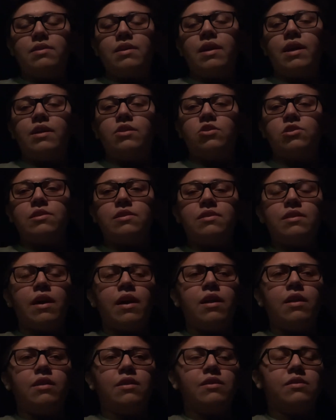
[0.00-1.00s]
And I just
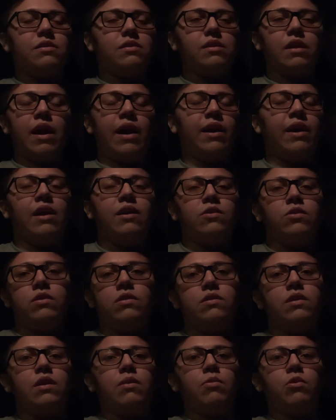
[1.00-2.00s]
decided I can't do
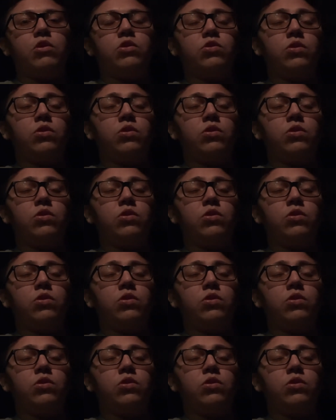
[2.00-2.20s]
this anymore.